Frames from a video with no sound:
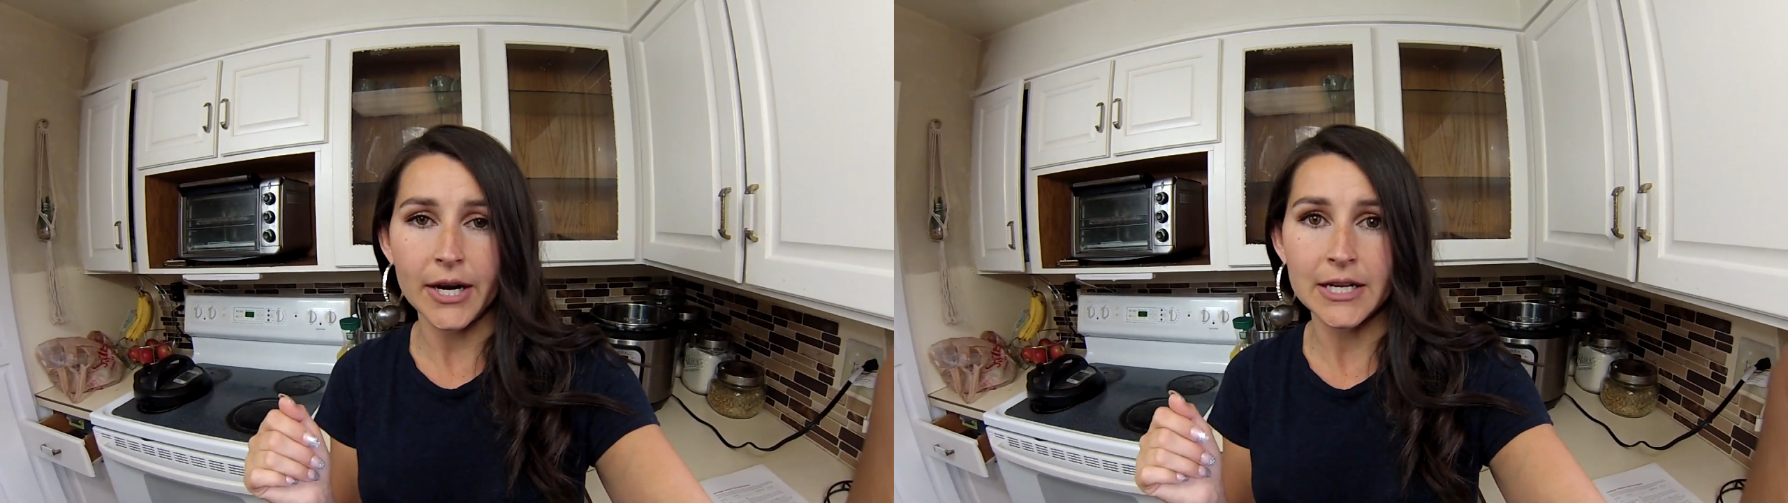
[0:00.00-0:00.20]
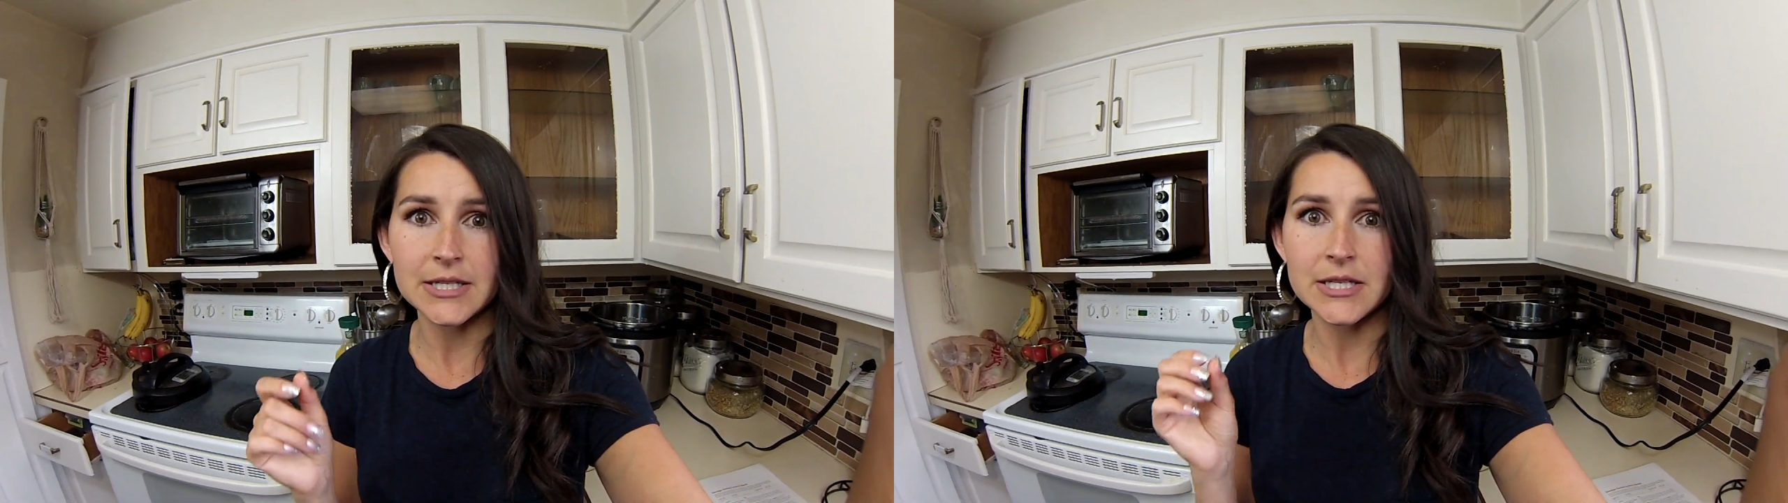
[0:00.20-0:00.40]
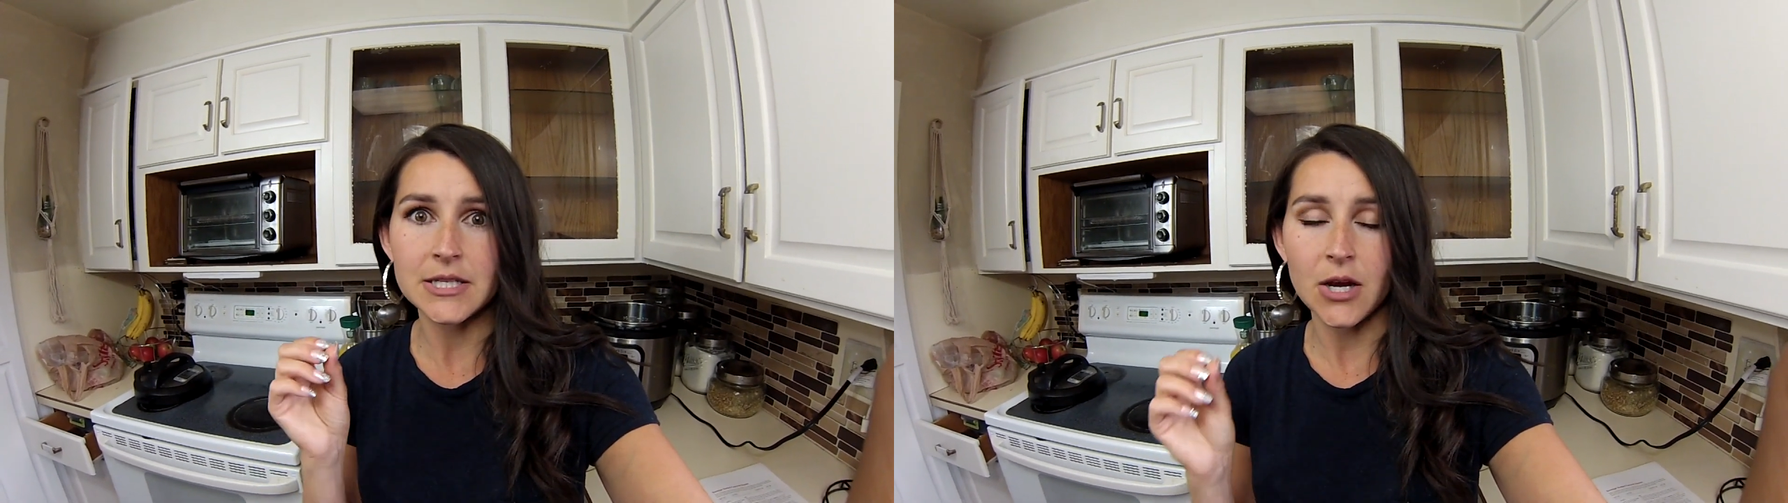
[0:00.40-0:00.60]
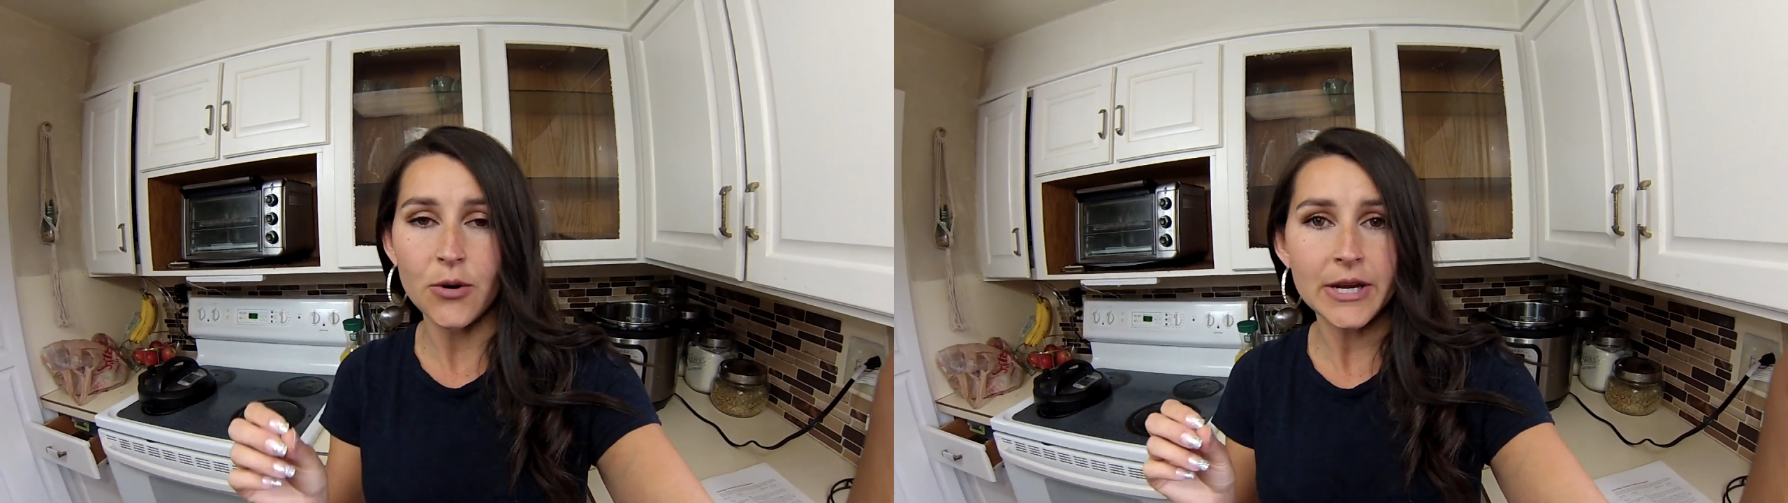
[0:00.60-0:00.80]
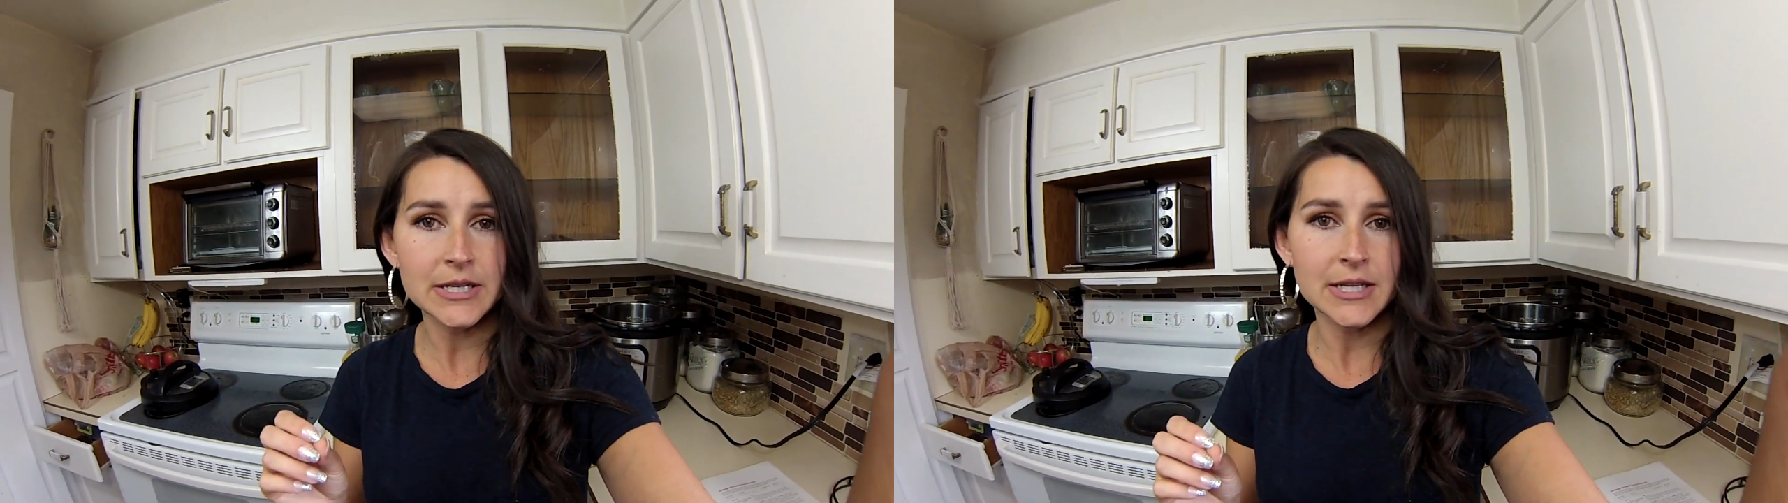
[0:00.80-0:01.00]
It's so
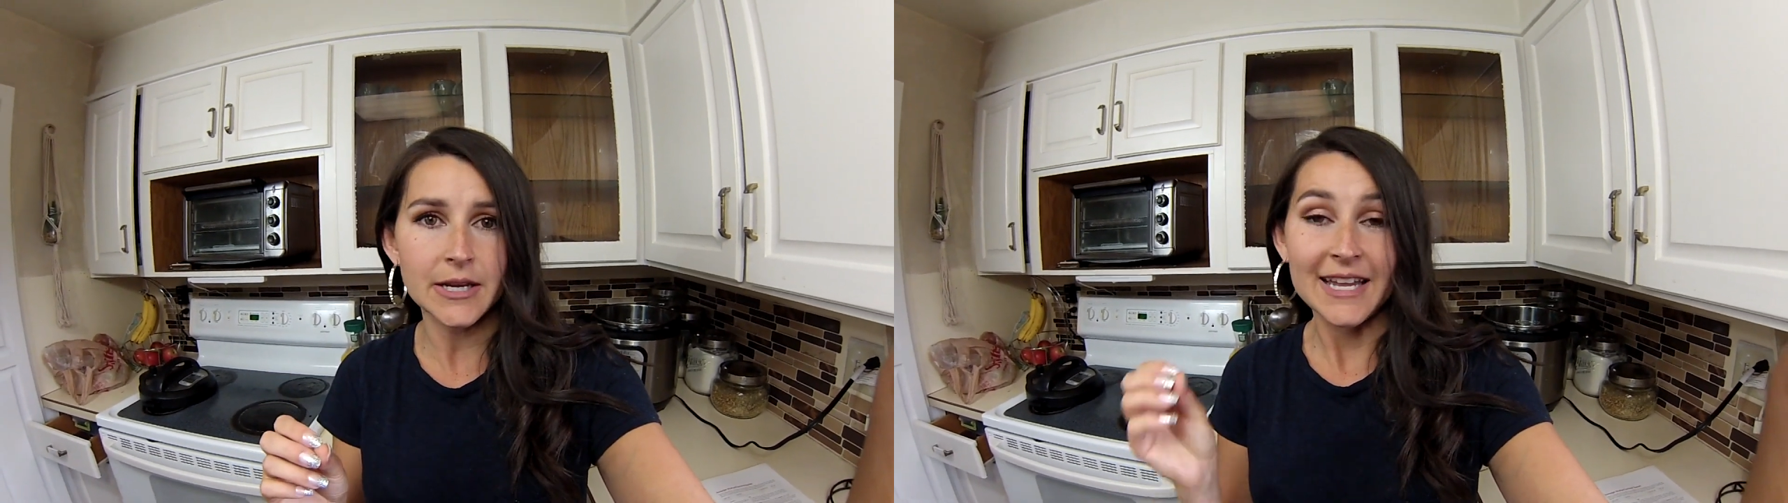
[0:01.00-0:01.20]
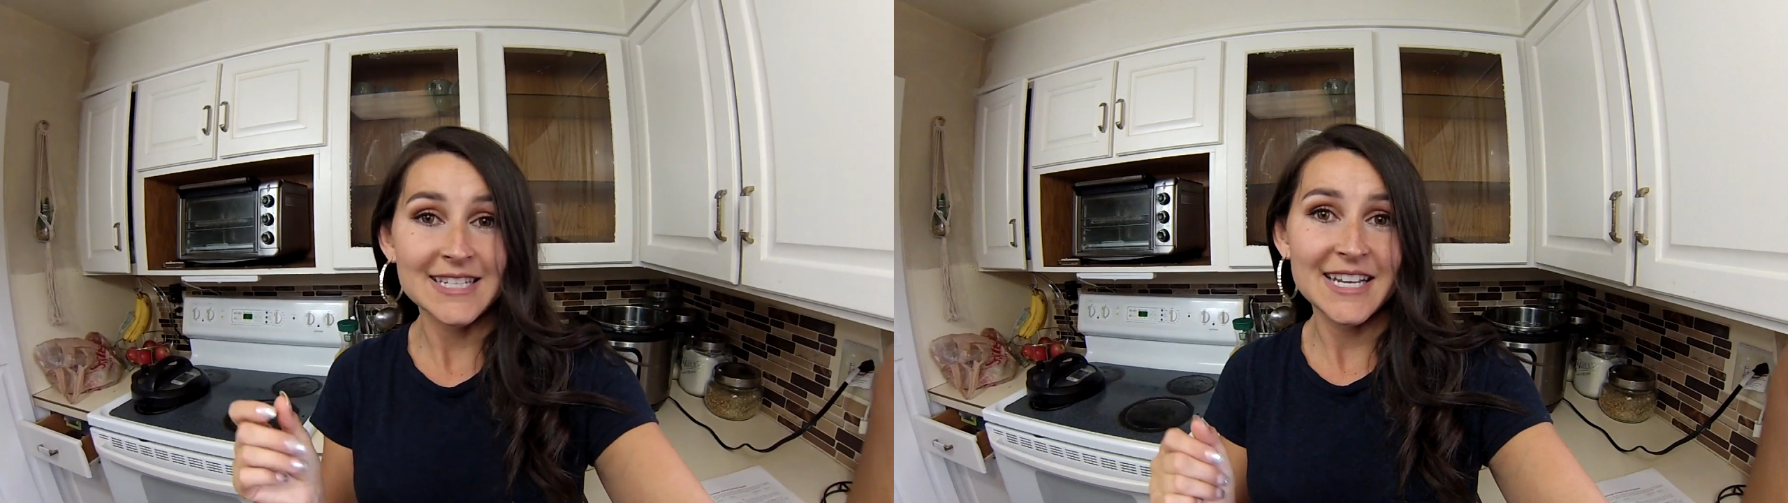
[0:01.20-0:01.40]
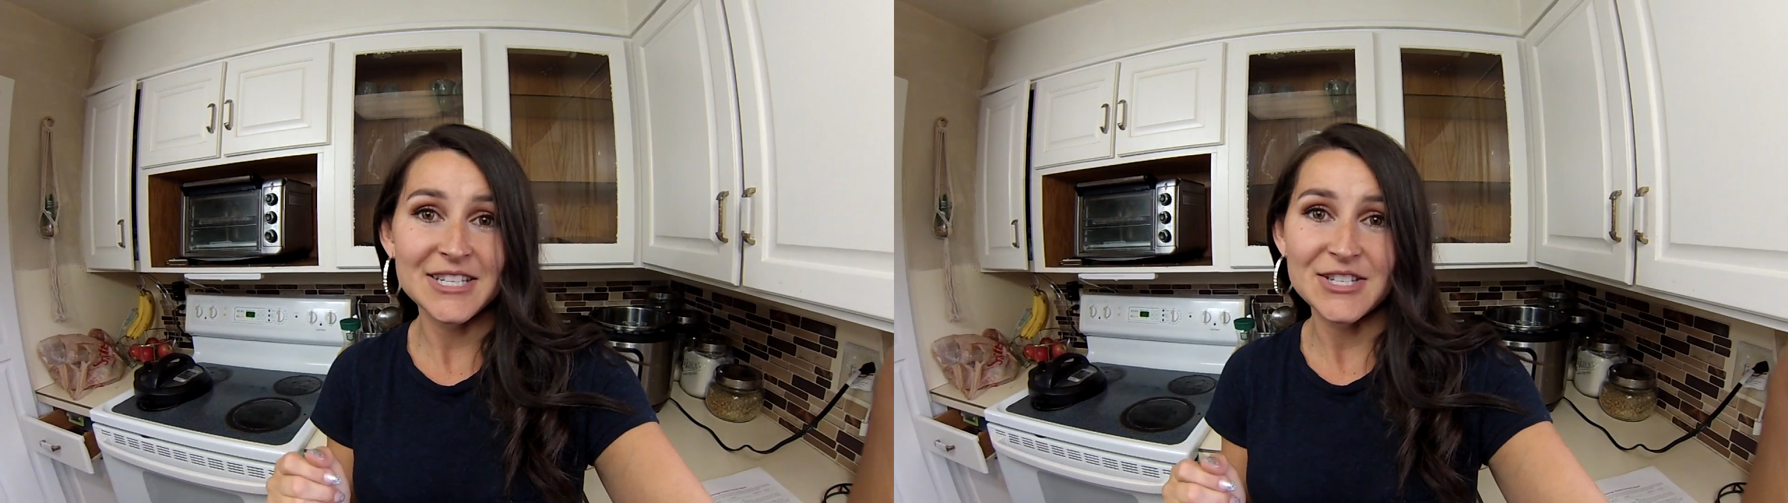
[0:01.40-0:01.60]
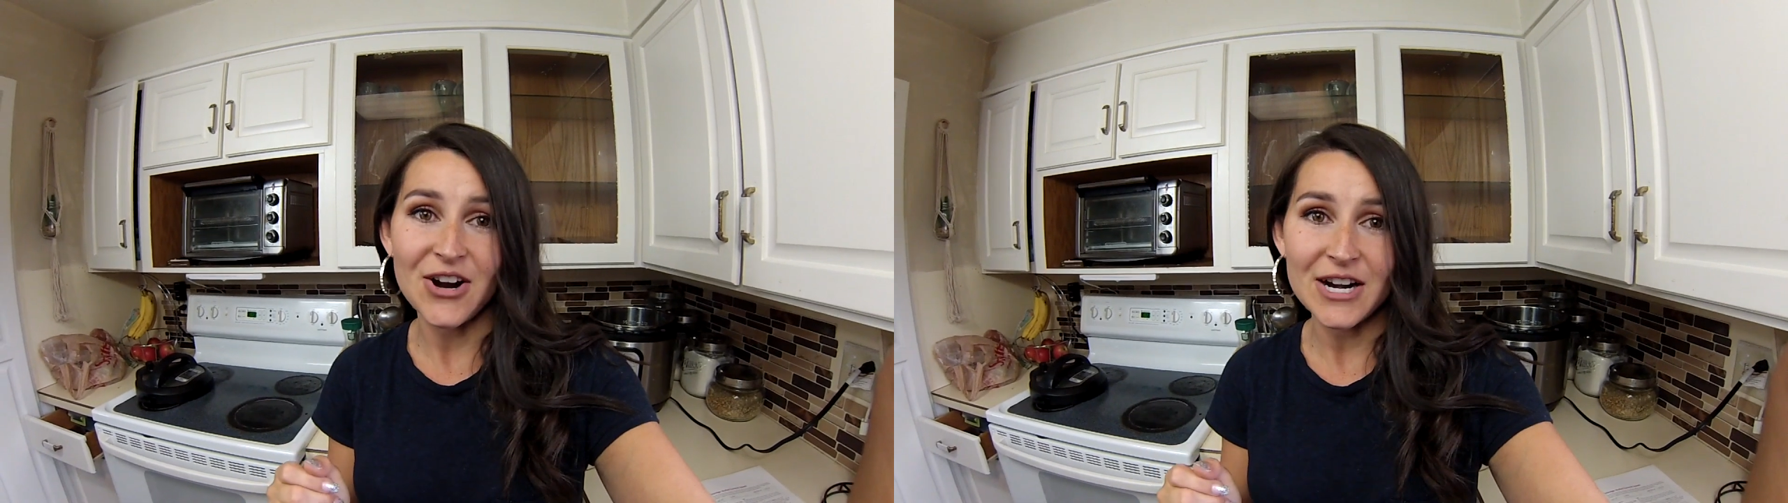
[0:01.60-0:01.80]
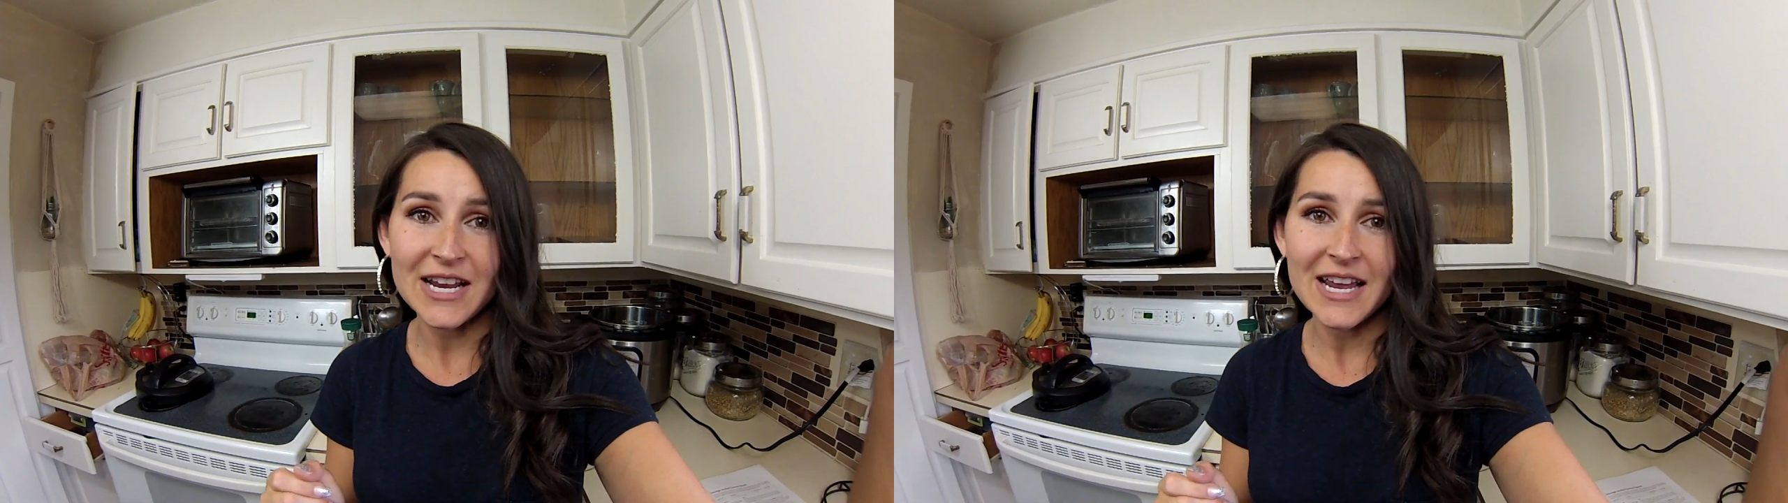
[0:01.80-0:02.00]
easy. Let's get
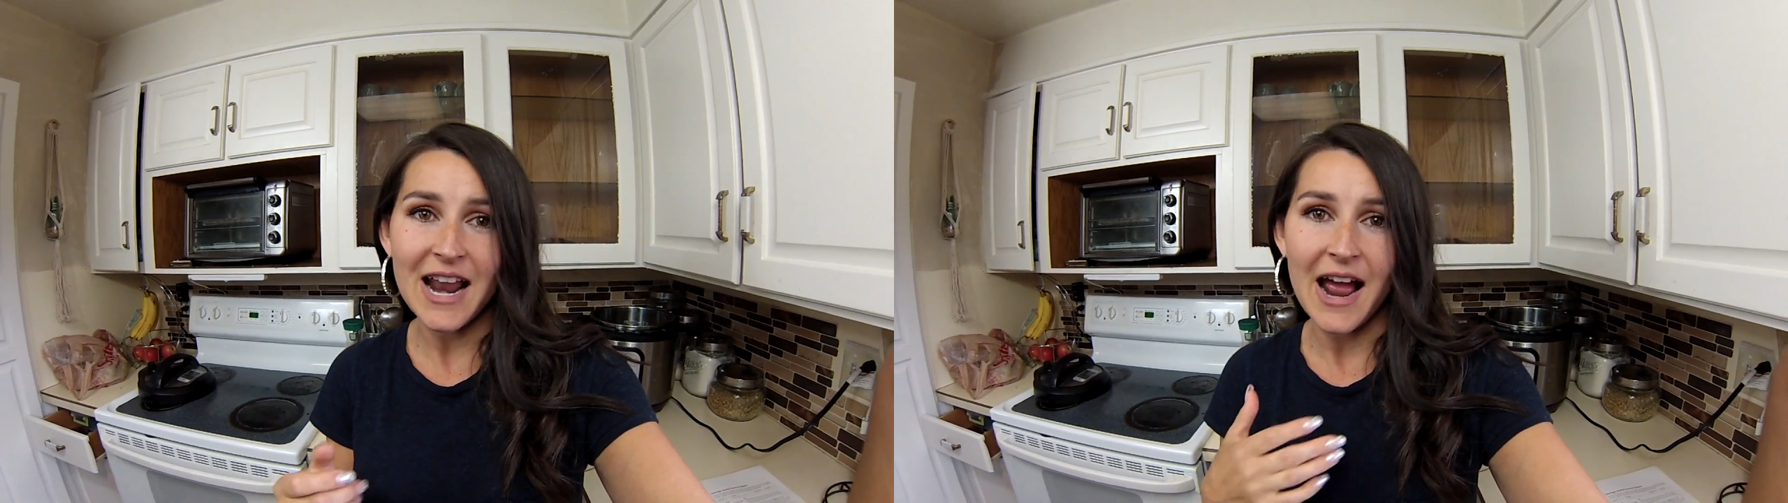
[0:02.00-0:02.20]
started.